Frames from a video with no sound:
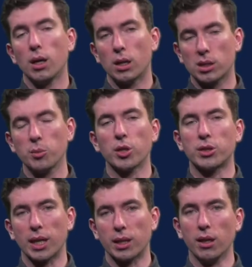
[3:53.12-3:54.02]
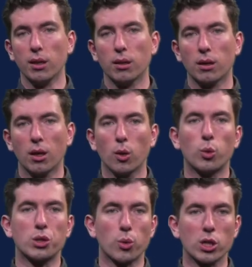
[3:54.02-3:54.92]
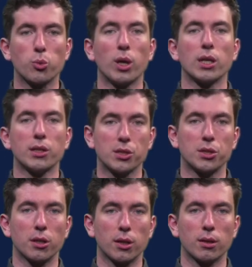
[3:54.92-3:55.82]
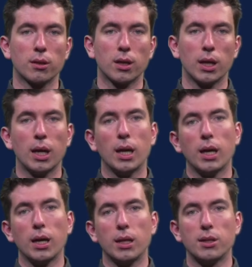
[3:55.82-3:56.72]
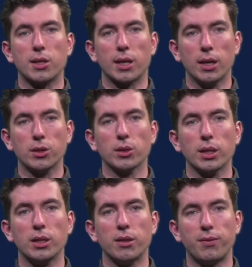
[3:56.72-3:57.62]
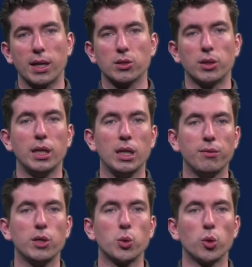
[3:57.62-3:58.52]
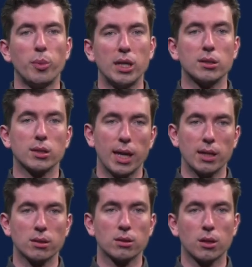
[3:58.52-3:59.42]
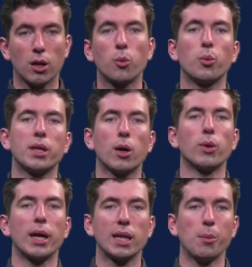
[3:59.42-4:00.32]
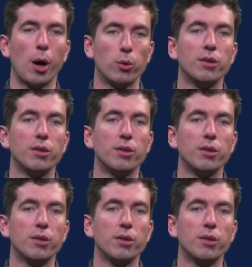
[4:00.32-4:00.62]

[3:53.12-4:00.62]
A simpler technique, which works well on this circuit, is to calculate the effects on individual basis kets without writing them out